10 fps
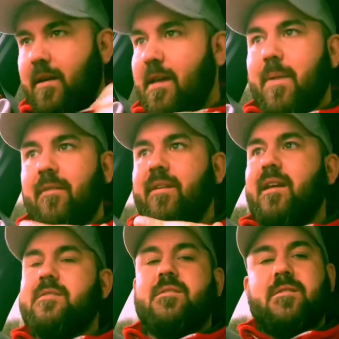Keep having
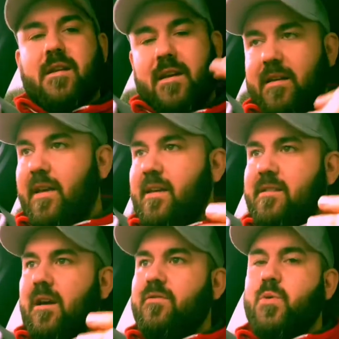lessons, get
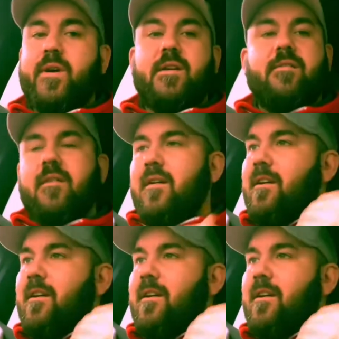yourself tweaked.